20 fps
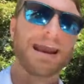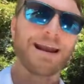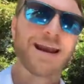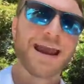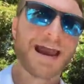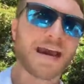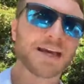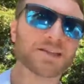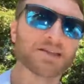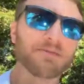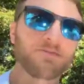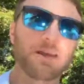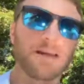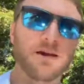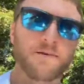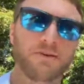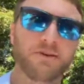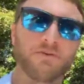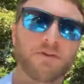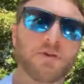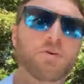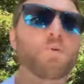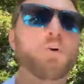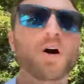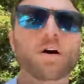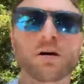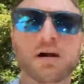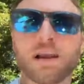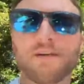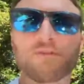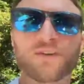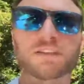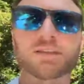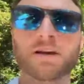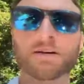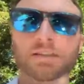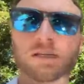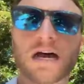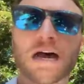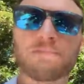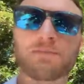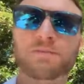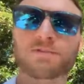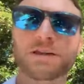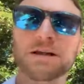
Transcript: It has to be coming from the water if it's on top